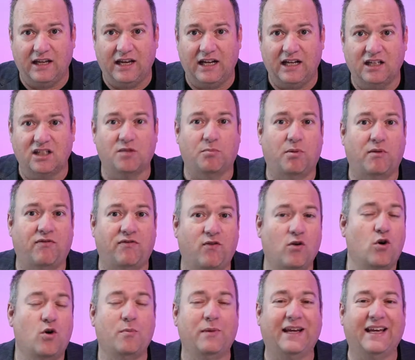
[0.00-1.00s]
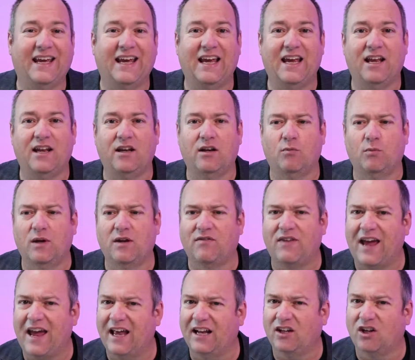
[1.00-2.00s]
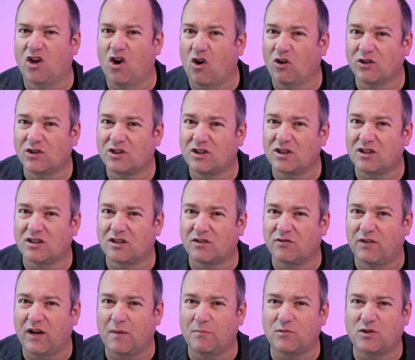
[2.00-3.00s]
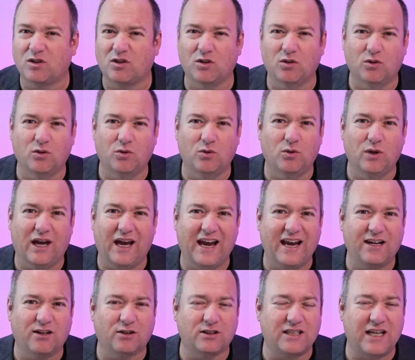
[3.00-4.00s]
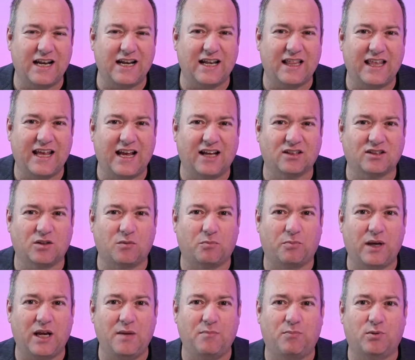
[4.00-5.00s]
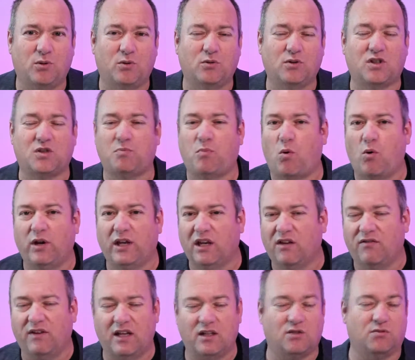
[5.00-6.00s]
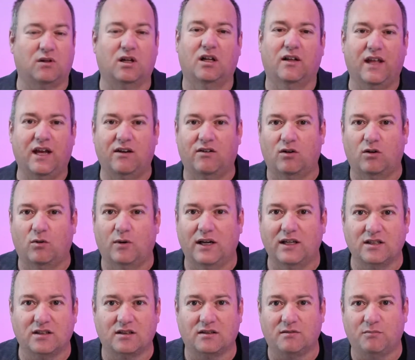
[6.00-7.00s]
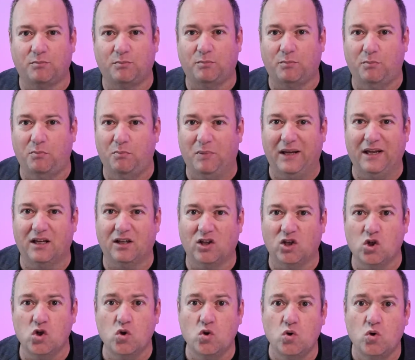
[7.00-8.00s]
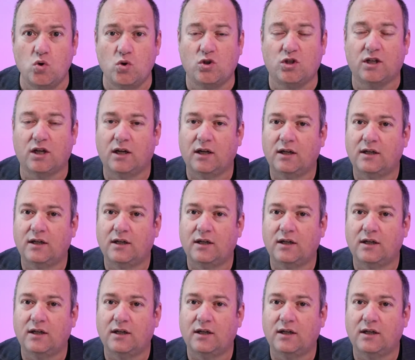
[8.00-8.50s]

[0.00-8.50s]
getting to perform again. We've had concerts of up to 8,000 or 10,000 people. Sporting events, well, they're always big and huge.